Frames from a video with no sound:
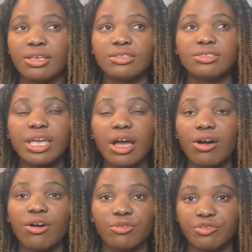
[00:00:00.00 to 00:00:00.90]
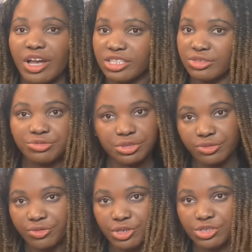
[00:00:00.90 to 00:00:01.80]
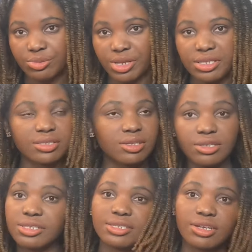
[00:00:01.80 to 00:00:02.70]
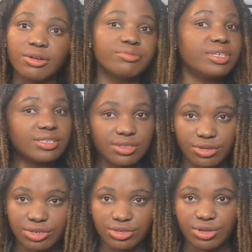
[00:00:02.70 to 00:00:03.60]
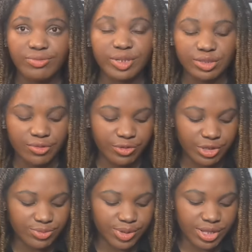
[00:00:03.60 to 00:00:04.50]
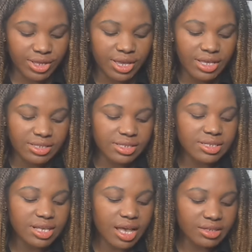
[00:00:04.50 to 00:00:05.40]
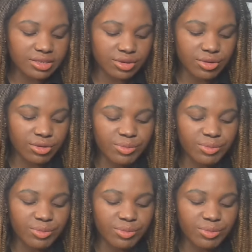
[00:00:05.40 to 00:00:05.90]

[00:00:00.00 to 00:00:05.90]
So they are all fighting for the first place not the second place not the third place the first place this is how it goes